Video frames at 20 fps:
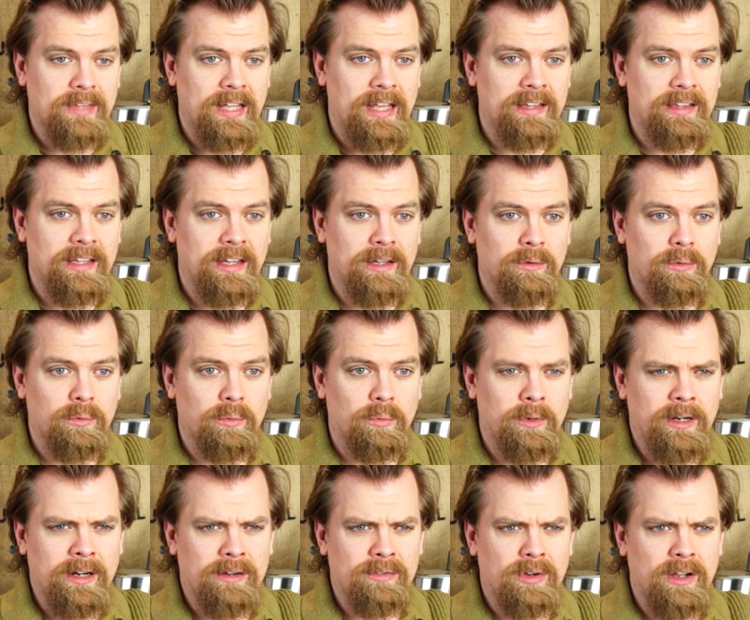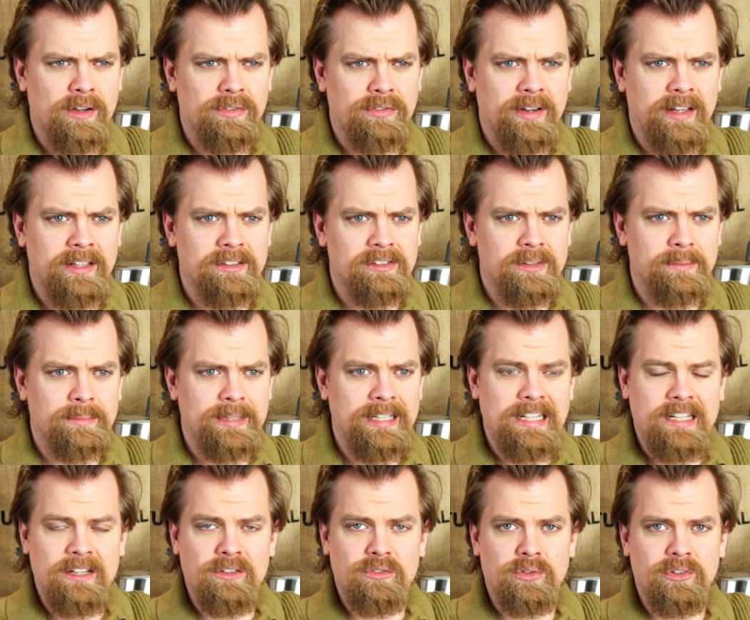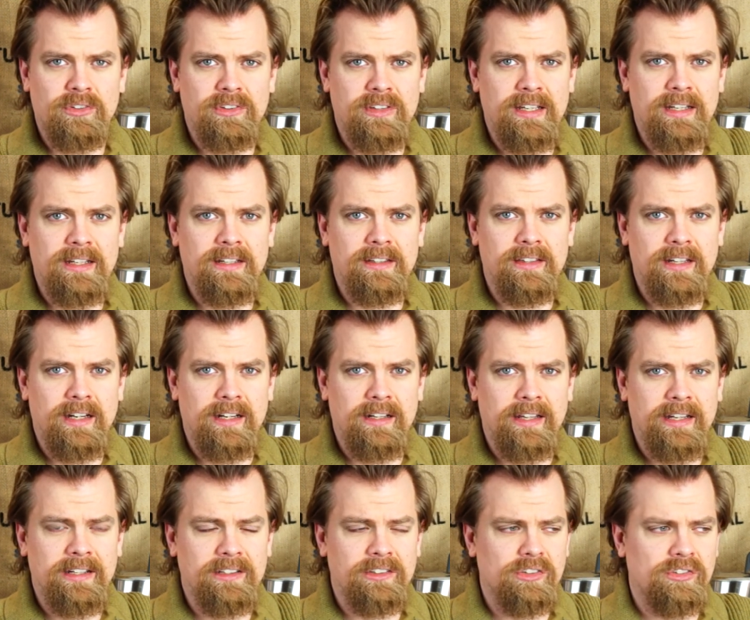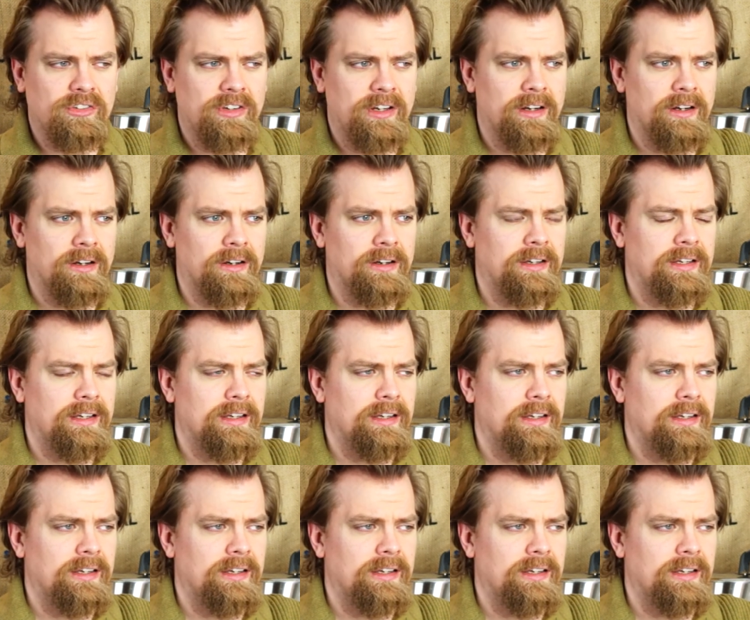and then whenever I find something interesting that I like to share